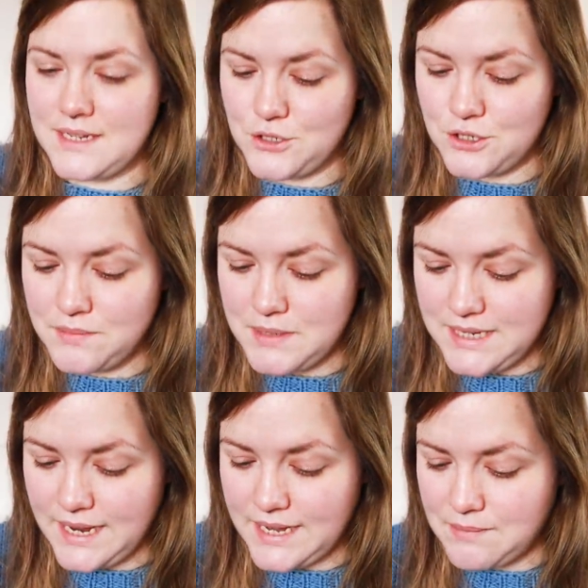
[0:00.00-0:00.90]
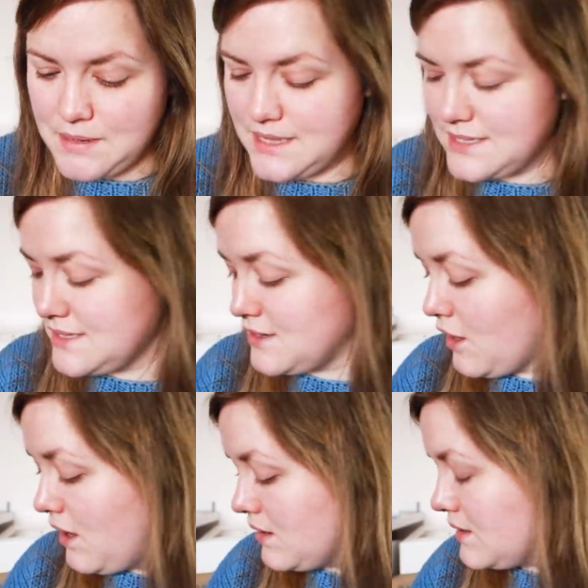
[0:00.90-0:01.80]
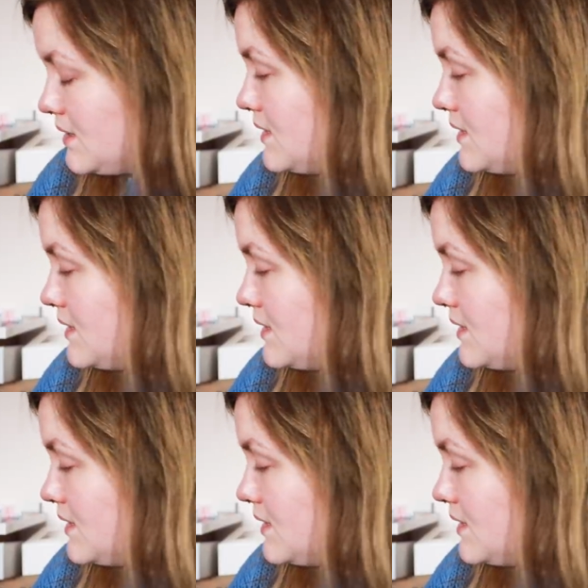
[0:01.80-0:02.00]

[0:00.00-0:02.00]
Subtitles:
and it shouldn't be taking me this long.